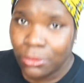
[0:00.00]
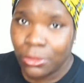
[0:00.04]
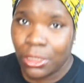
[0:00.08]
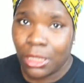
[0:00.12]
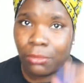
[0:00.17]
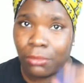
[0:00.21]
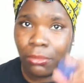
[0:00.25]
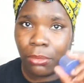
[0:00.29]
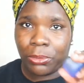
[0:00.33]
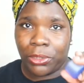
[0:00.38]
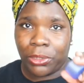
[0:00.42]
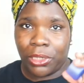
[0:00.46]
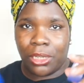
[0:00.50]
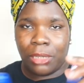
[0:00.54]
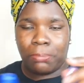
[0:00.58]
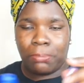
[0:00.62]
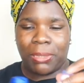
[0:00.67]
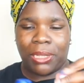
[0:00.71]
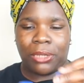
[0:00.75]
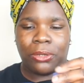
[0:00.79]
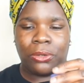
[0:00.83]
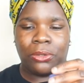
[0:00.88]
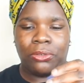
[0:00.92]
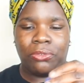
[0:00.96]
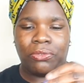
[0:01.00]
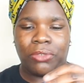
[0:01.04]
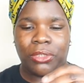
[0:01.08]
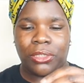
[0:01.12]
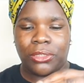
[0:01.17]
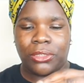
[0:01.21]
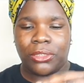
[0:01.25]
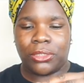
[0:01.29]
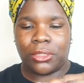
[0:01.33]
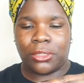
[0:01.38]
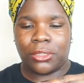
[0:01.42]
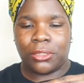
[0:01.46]
Let me put the lid back on
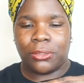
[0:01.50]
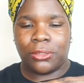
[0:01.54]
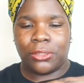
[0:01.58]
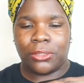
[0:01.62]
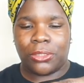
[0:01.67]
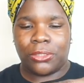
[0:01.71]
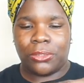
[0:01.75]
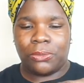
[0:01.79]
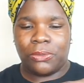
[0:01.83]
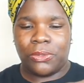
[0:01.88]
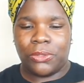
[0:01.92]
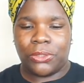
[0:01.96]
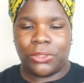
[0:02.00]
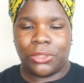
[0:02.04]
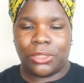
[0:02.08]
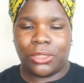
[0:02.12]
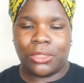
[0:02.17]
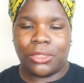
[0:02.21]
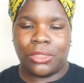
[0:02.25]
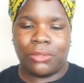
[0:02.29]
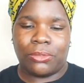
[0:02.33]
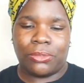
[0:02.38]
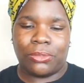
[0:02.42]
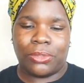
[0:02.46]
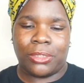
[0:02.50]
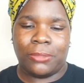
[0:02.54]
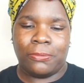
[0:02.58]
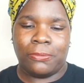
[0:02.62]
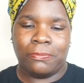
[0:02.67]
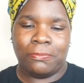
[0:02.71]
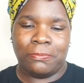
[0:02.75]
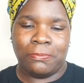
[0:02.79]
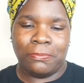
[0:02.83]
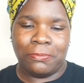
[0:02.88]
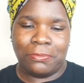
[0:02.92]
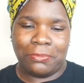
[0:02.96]
first, yeah, because I don't want it to go everywhere.
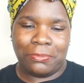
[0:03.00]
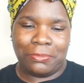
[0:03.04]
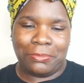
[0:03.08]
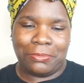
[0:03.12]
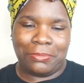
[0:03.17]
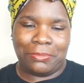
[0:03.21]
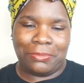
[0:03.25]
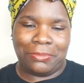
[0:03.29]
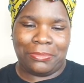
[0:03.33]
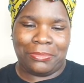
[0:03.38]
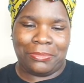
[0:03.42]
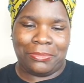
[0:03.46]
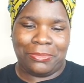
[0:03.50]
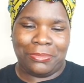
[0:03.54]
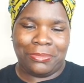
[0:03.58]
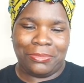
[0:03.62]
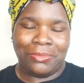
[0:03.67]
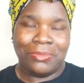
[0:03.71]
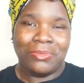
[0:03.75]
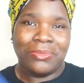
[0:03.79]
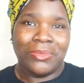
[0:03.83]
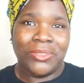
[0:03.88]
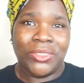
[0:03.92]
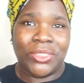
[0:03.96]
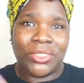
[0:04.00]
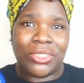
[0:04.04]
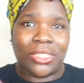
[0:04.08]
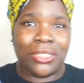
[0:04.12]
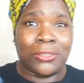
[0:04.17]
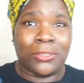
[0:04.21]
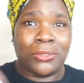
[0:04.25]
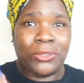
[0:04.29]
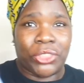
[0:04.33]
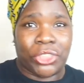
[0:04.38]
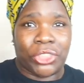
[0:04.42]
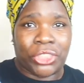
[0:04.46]

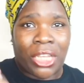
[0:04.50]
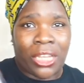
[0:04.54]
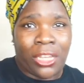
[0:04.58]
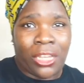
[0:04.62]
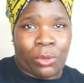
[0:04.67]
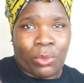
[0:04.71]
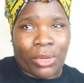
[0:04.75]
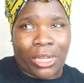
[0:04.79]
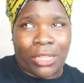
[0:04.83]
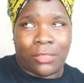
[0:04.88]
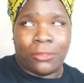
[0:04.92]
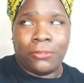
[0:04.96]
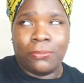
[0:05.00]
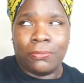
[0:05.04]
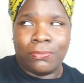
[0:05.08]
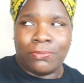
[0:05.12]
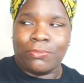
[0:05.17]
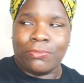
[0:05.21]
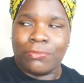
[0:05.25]
So shake well.